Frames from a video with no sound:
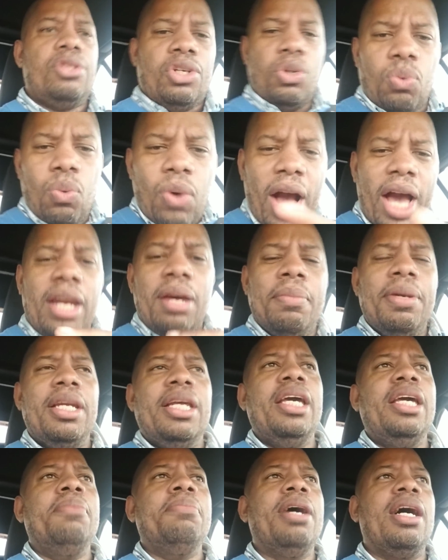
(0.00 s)
Write them and
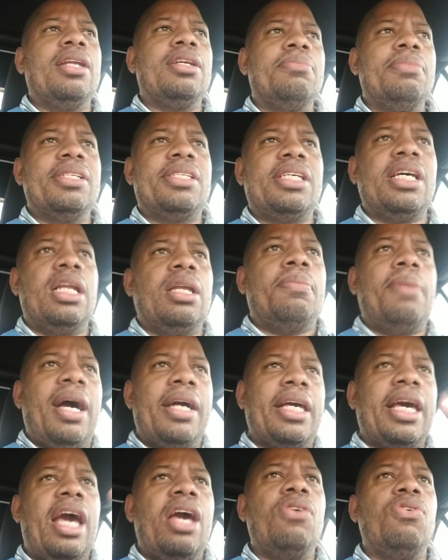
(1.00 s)
email them and tell them, I
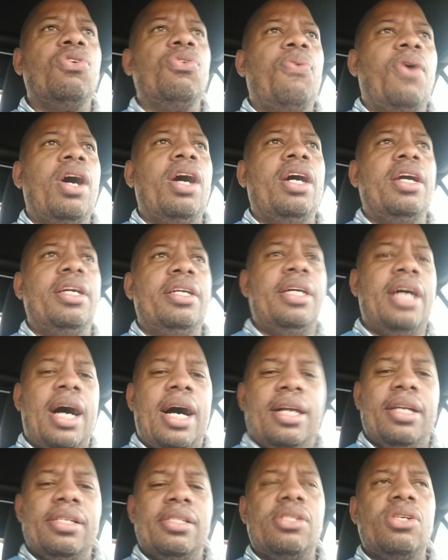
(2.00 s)
gave you
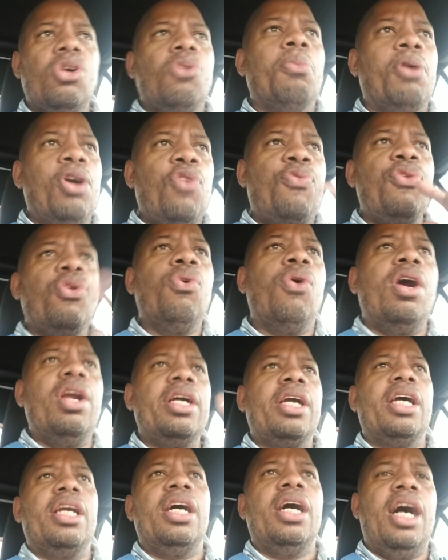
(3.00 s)
$100. But if you want to
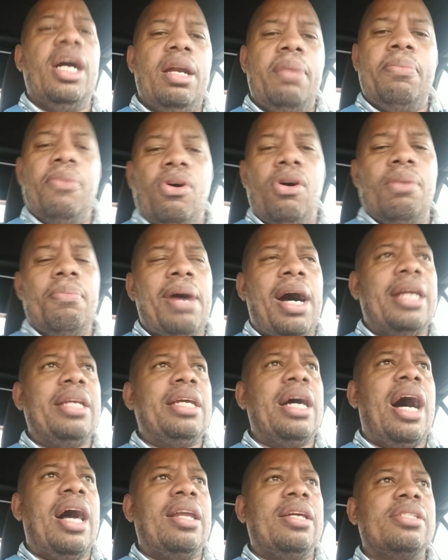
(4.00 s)
get 100 more of my
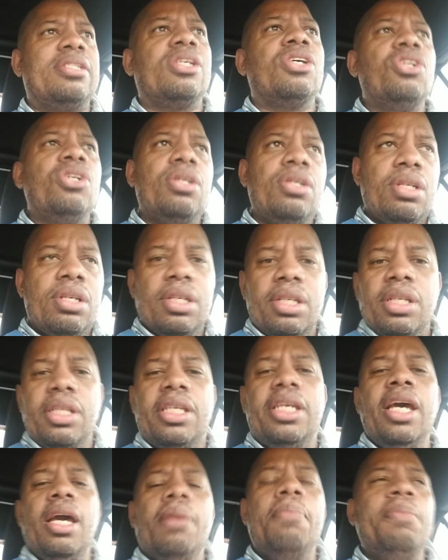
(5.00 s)
dollars,
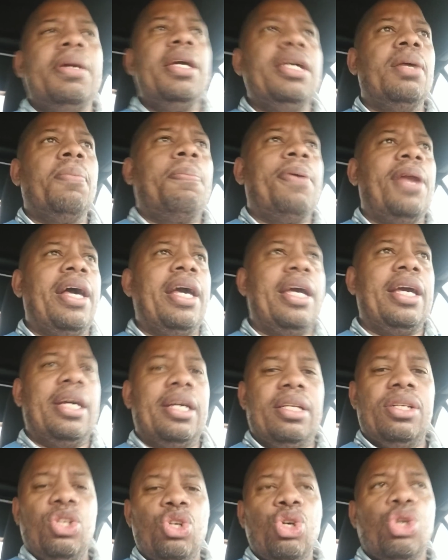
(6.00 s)
give me the
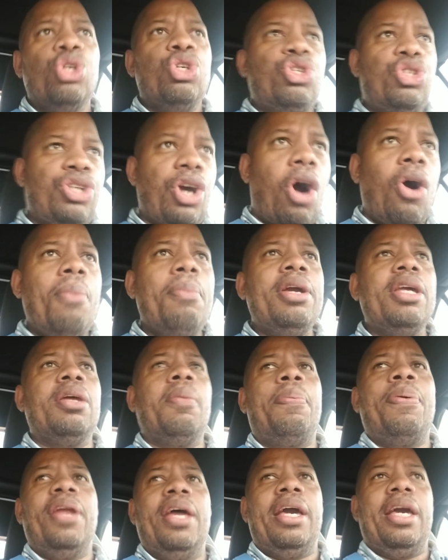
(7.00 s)
plan. Show me the
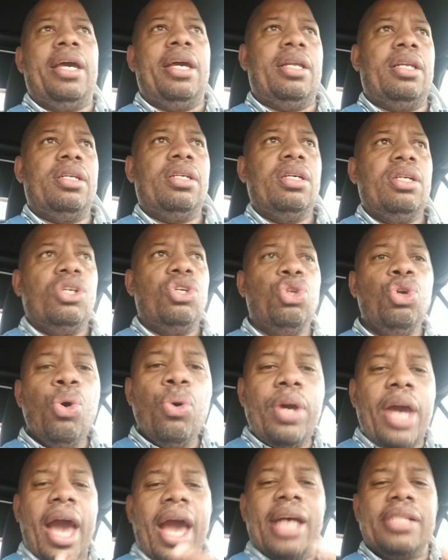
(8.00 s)
plan. You
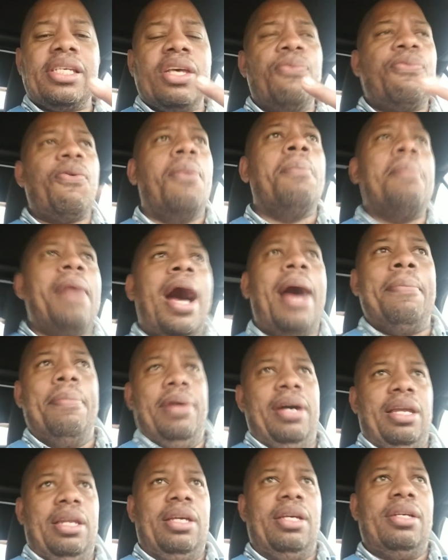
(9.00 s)
asking for my
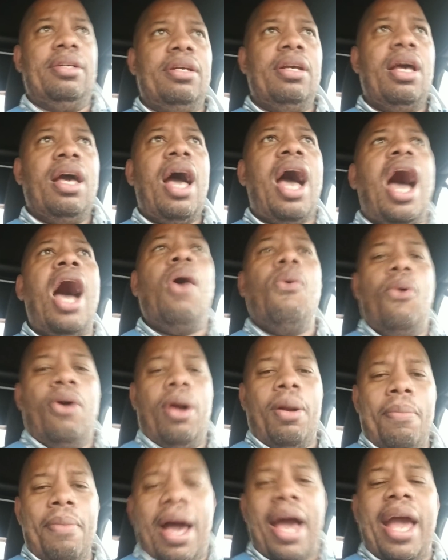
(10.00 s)
money. I
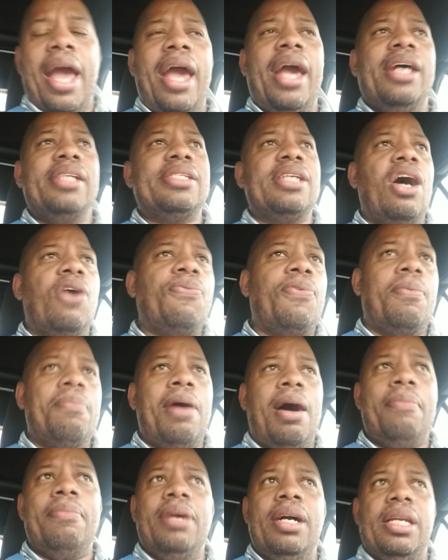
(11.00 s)
work my ass off for
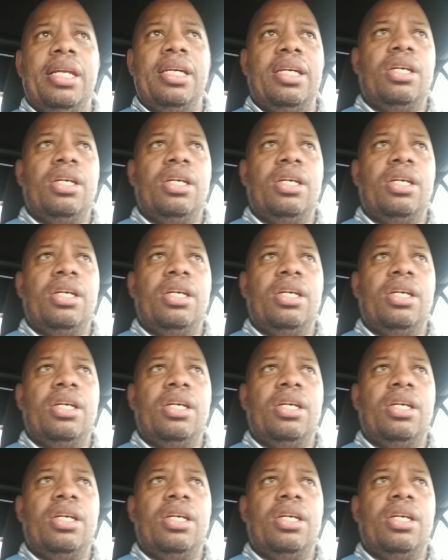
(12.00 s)
my money.